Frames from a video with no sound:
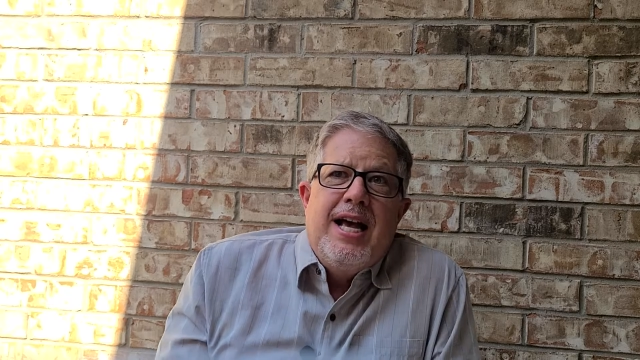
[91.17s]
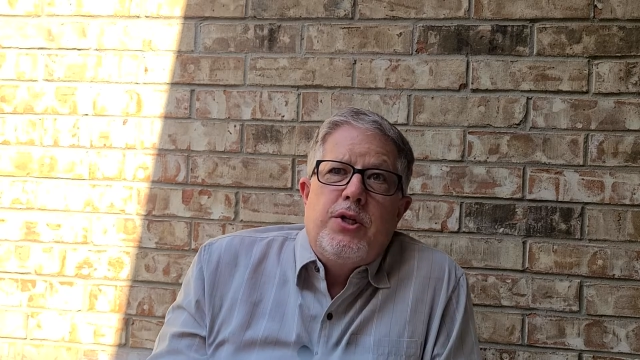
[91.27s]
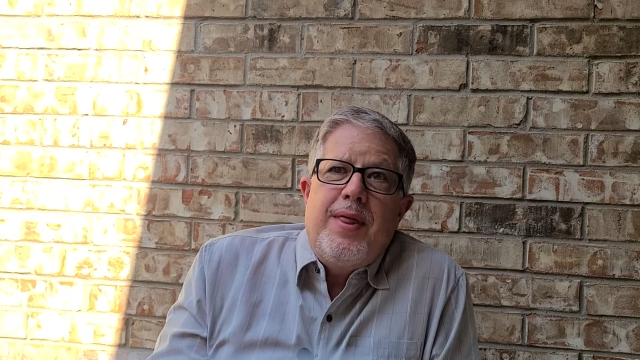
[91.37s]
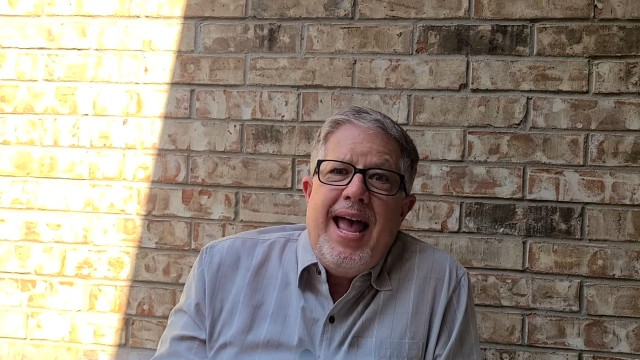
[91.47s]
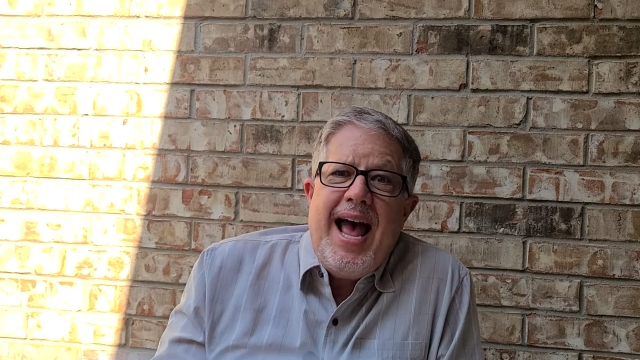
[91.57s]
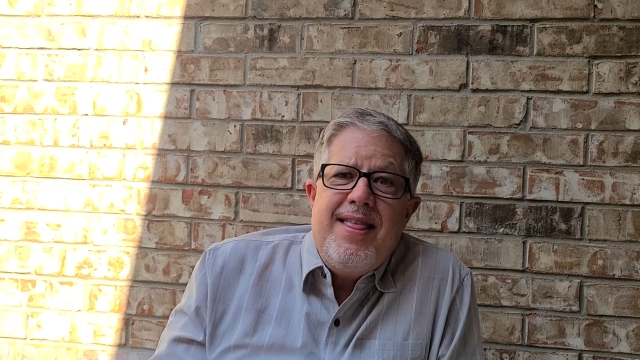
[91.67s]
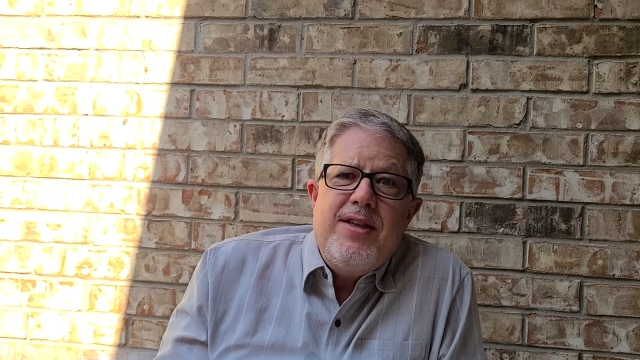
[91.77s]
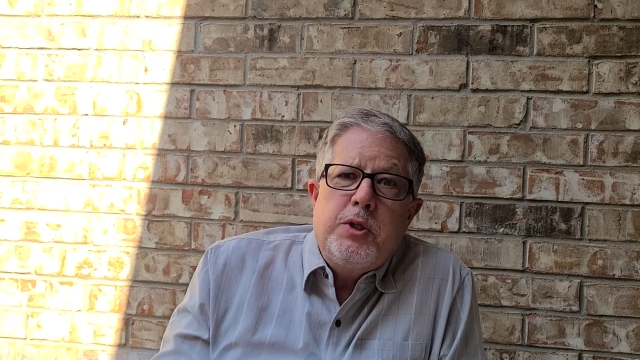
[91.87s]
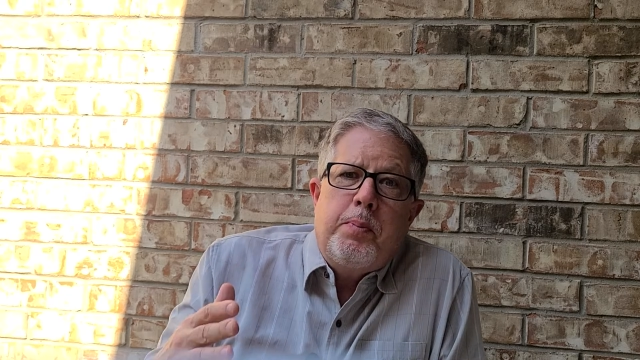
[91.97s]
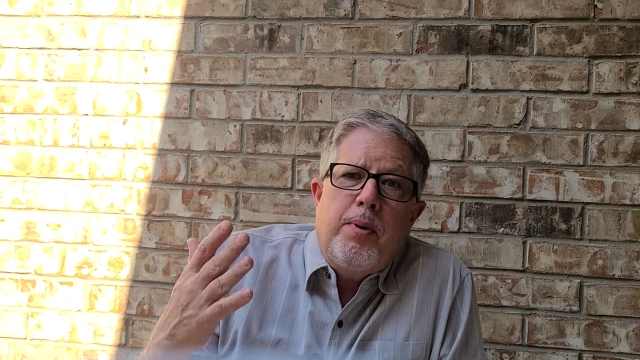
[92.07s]
So they had
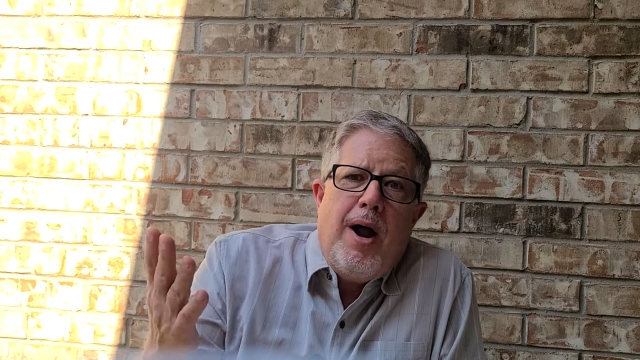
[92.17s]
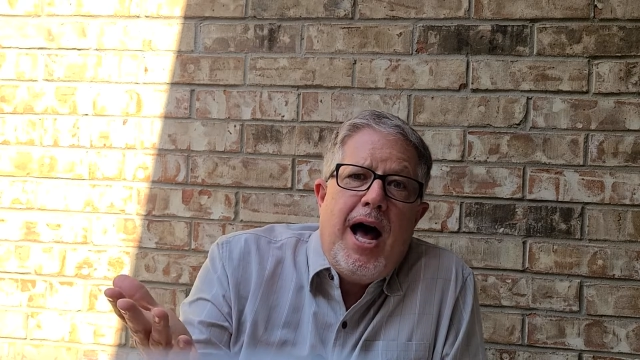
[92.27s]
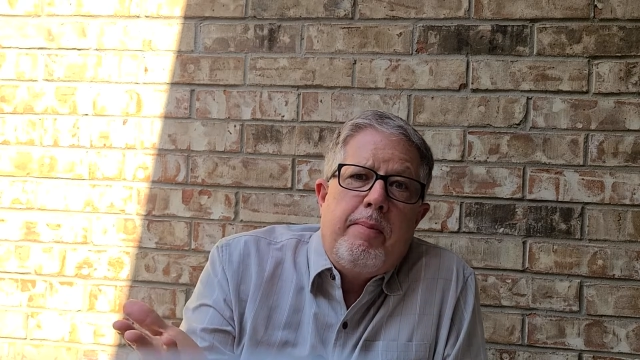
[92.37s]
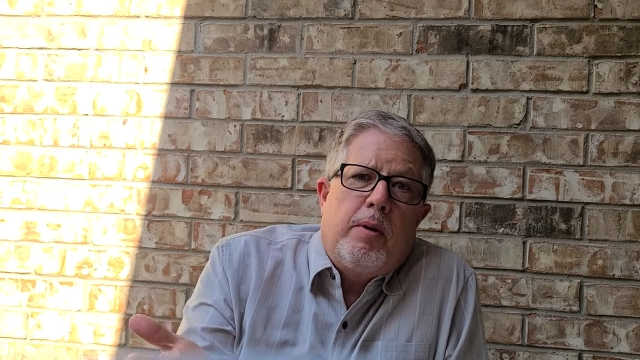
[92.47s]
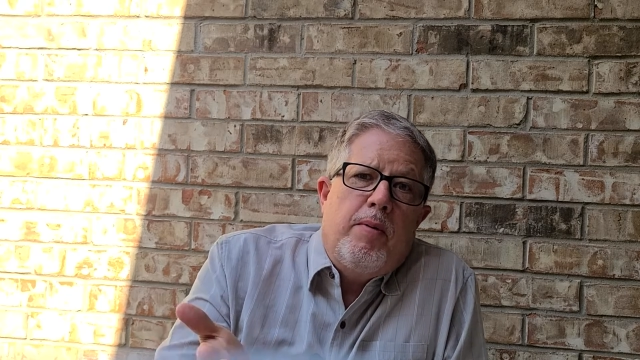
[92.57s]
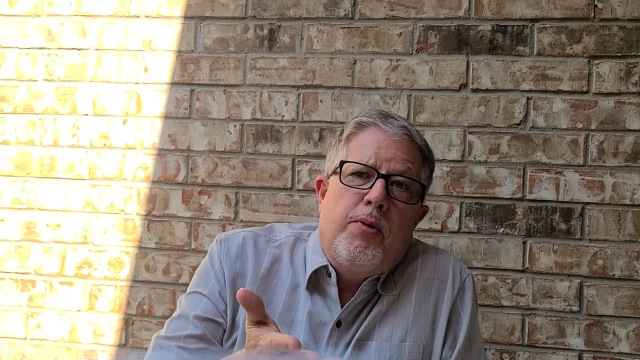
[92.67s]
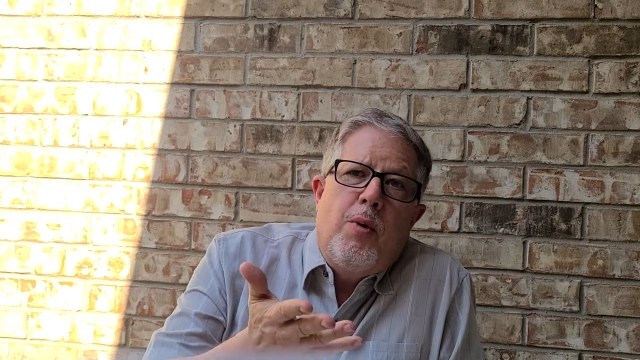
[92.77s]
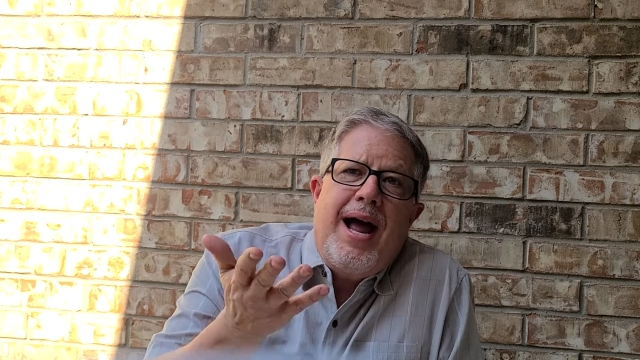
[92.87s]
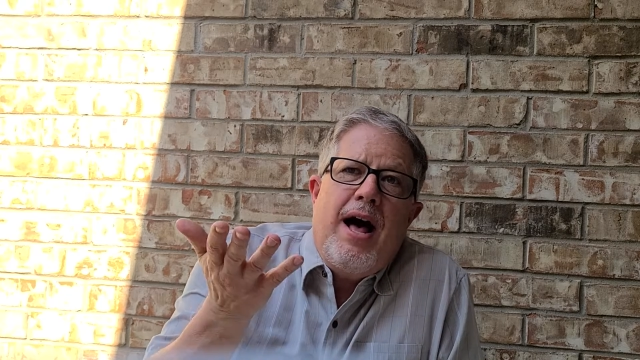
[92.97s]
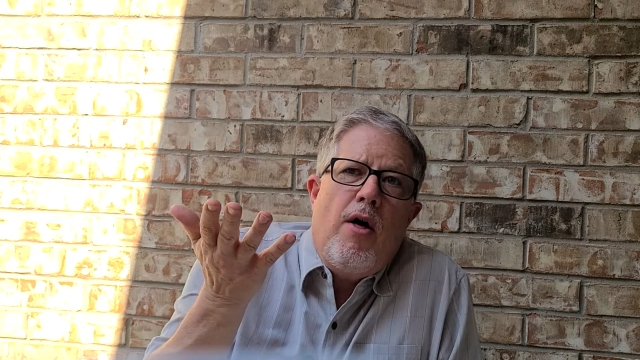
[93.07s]
this problem
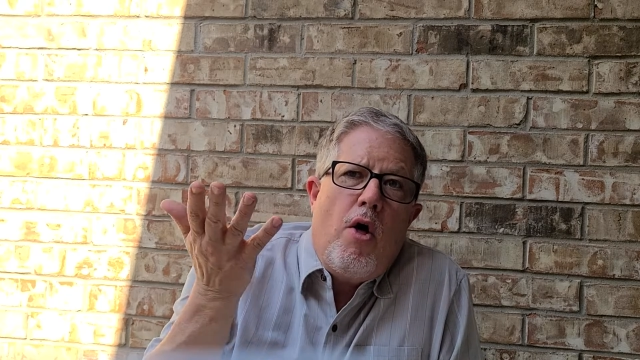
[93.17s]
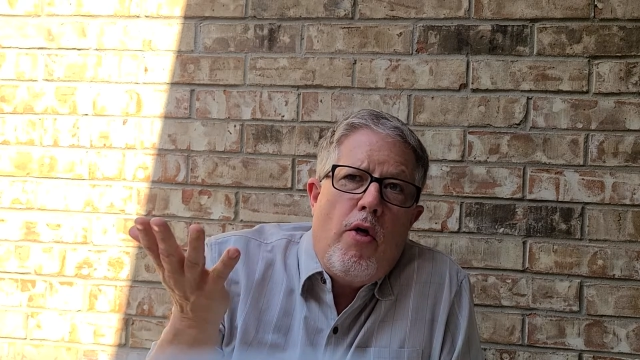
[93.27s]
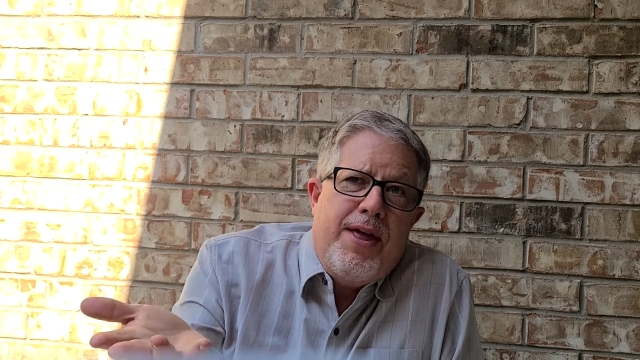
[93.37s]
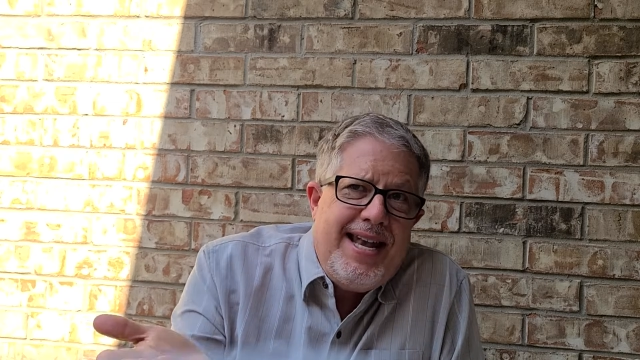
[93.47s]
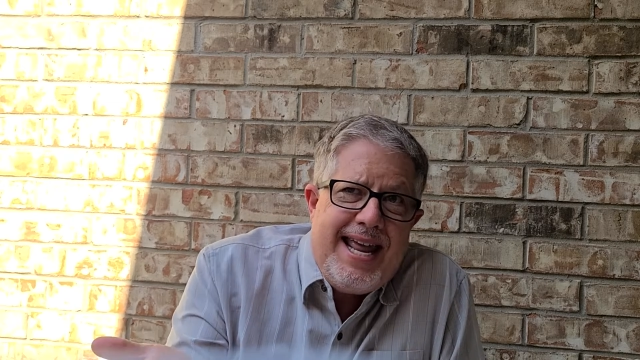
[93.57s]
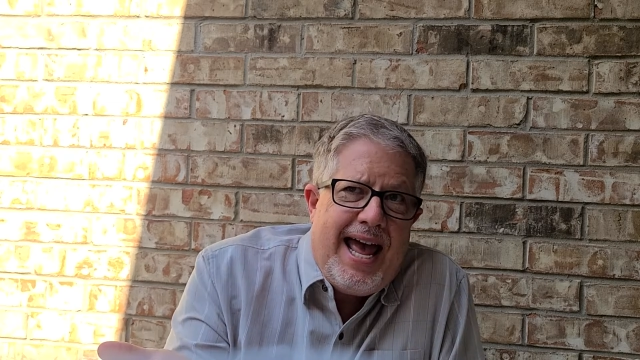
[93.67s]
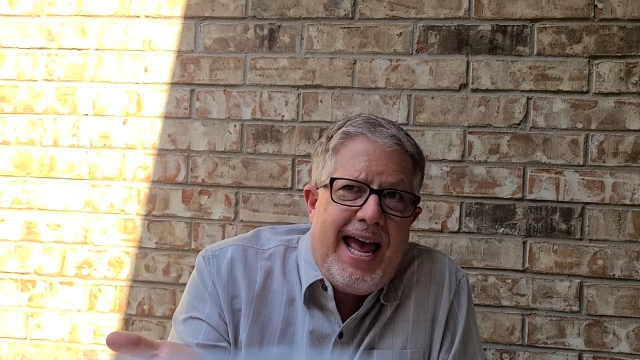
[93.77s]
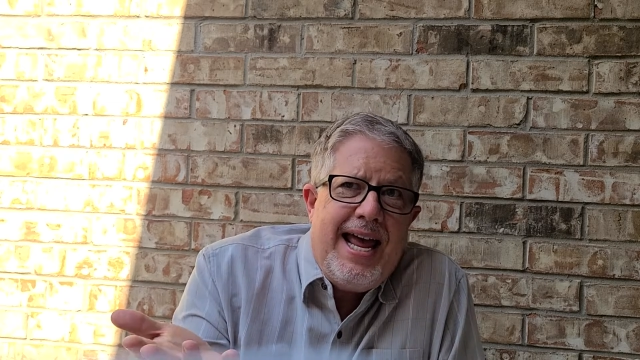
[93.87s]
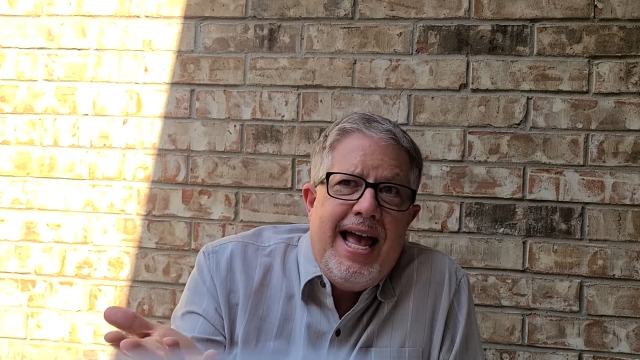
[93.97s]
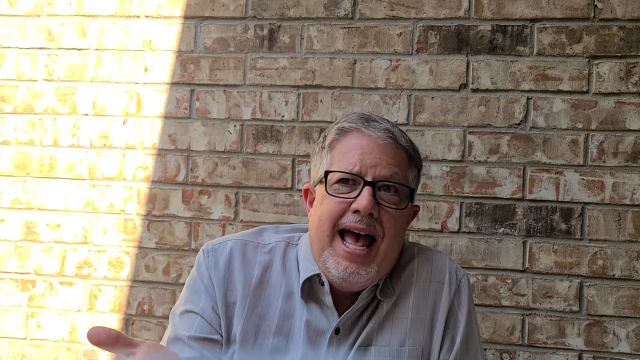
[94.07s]
throughout the
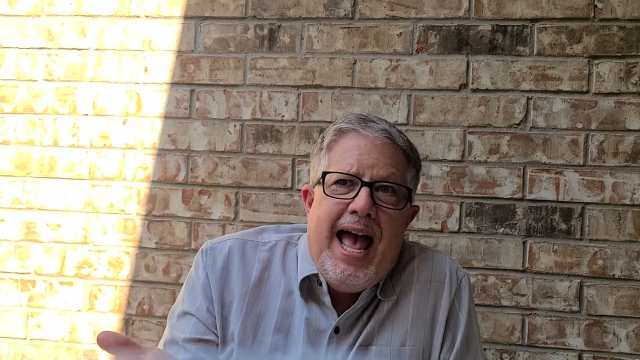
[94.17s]
day,